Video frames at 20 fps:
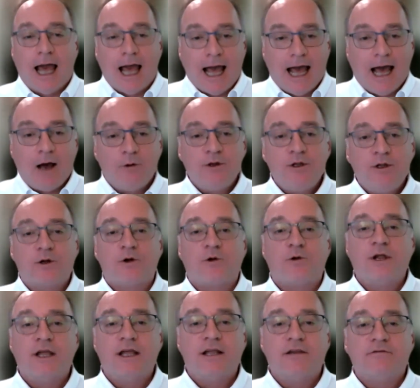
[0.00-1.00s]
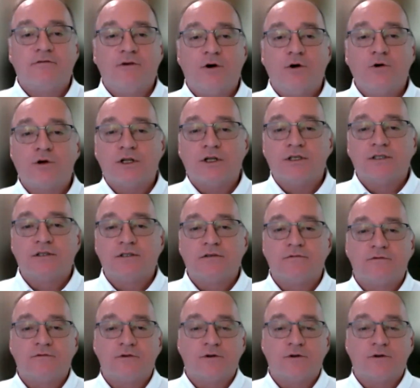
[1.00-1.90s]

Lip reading: How do you create focus